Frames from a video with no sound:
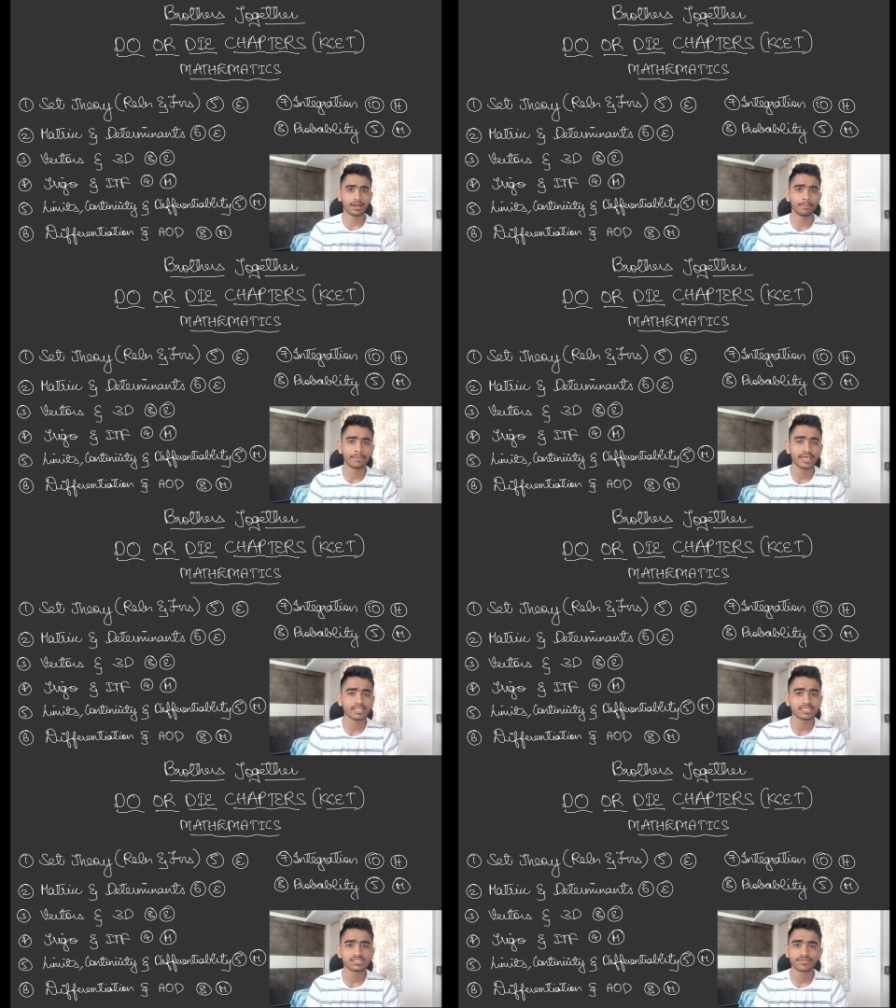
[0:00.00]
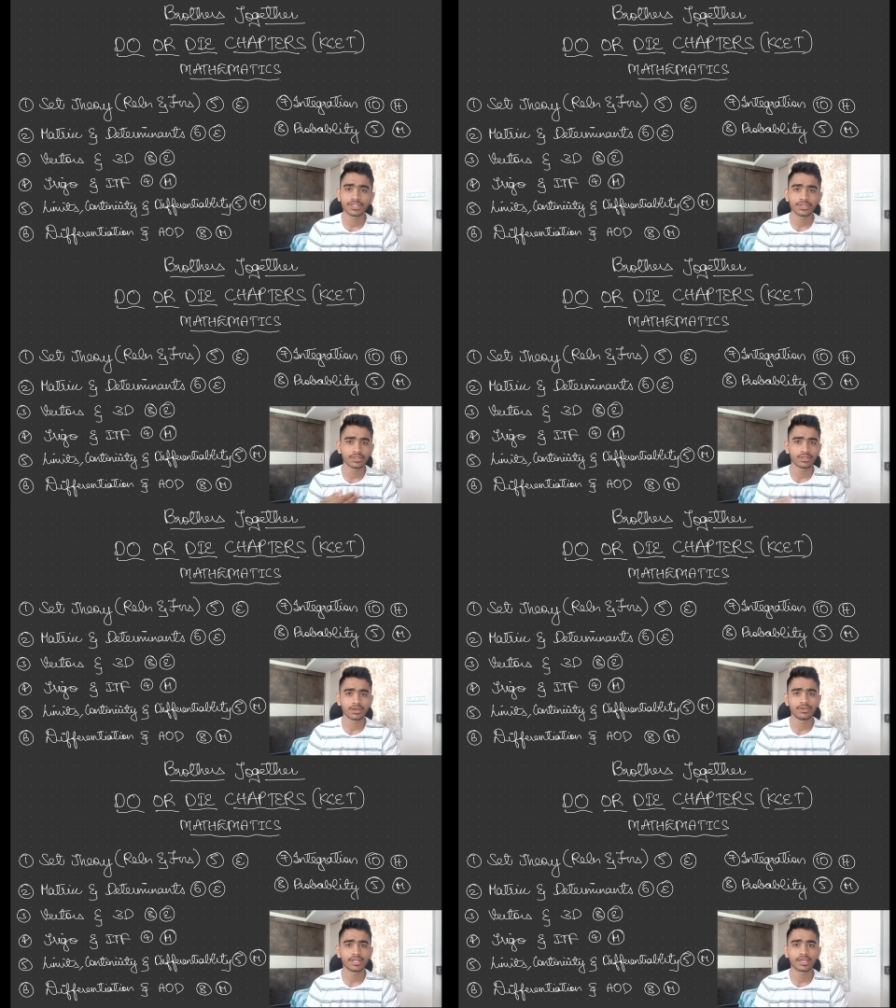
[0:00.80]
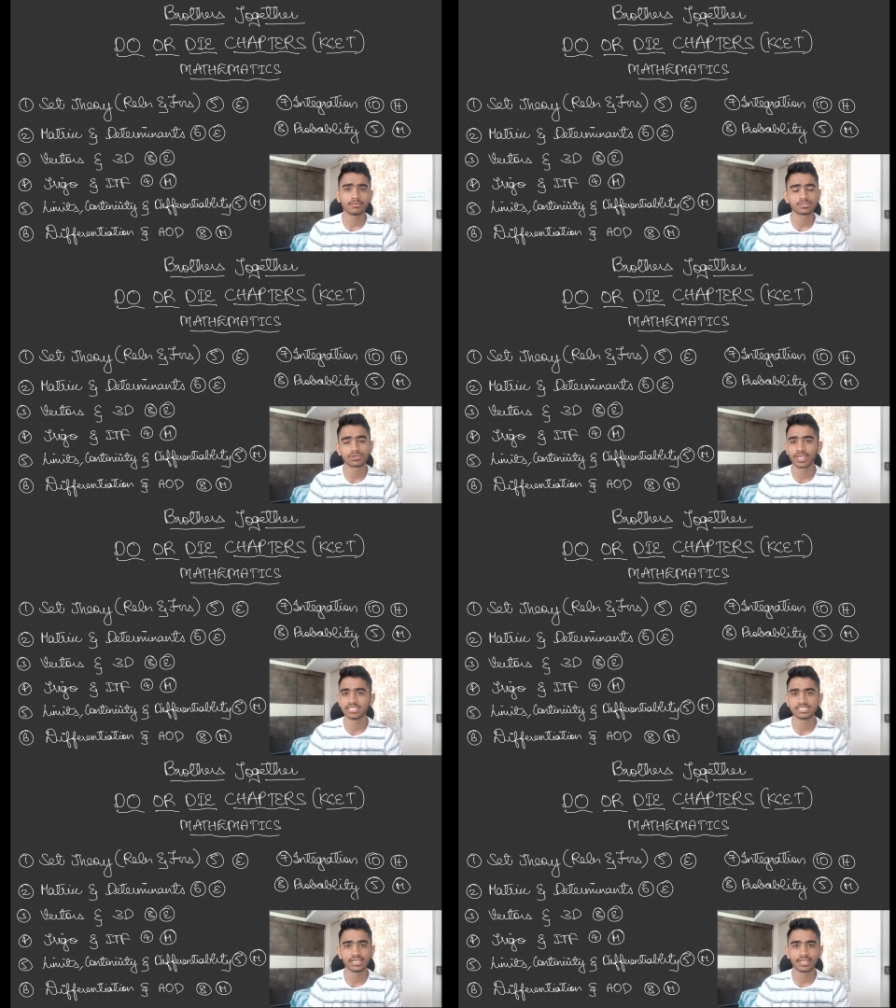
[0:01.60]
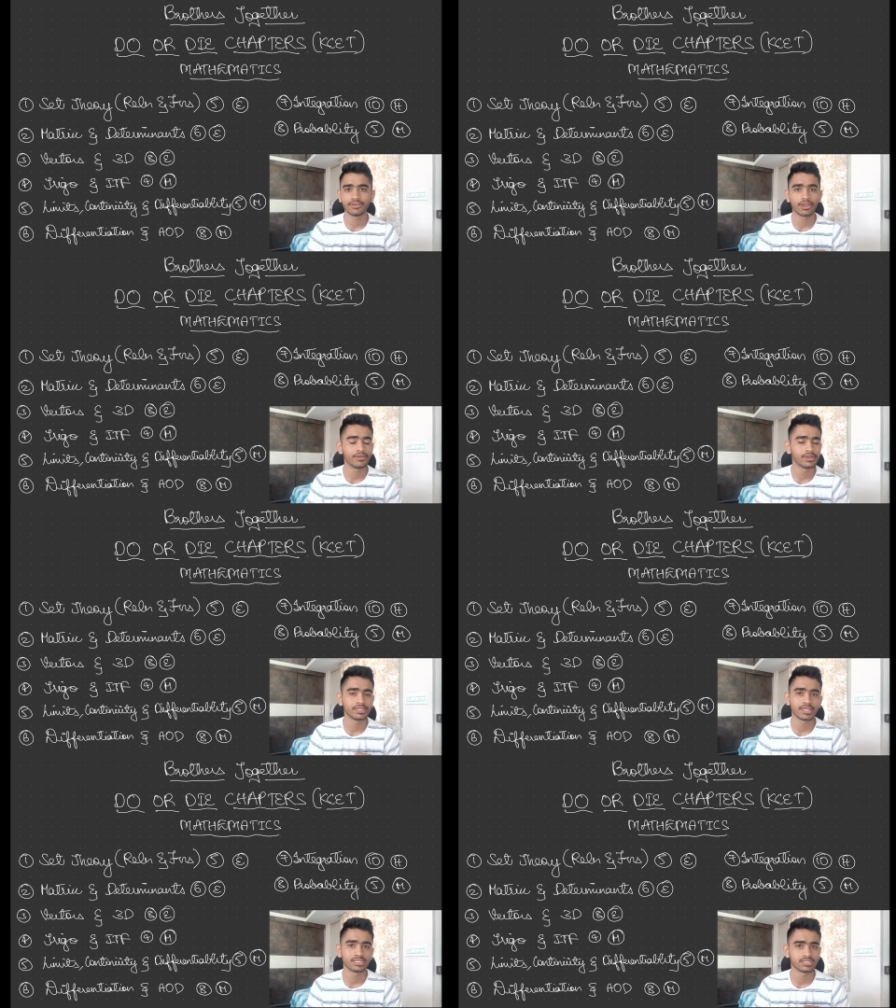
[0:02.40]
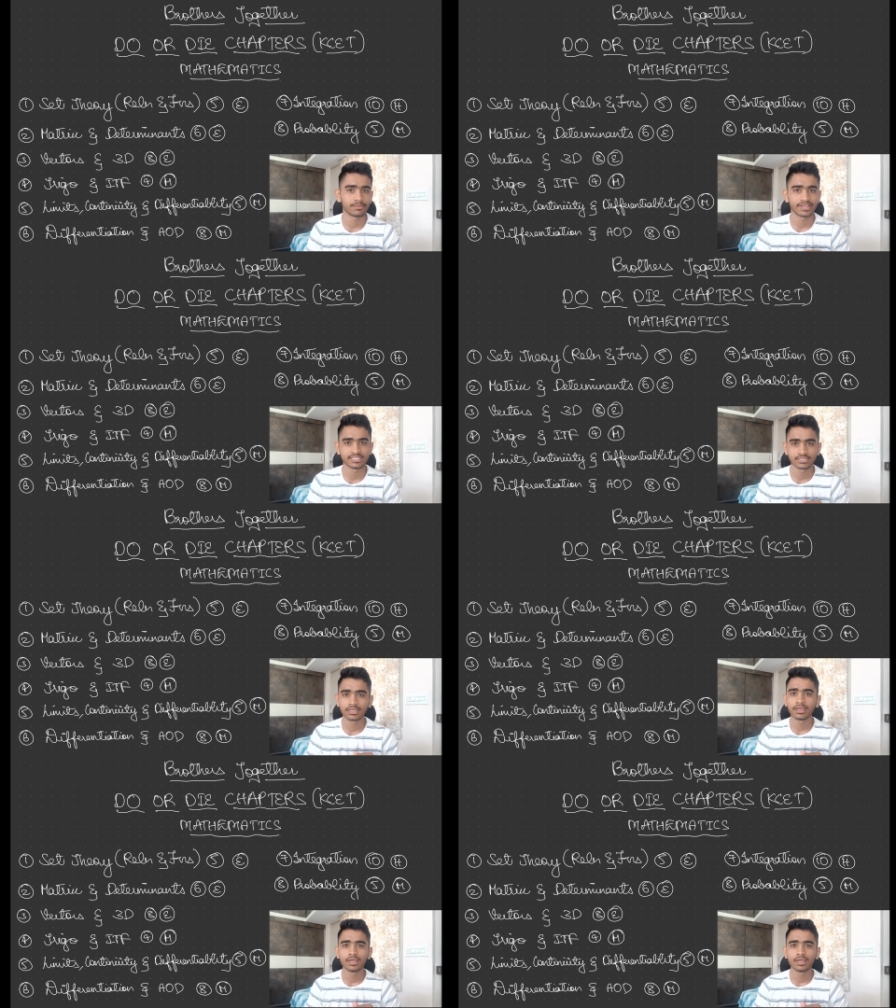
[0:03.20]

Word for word: apply this when uh, it comes to KCET 2023 exam guys.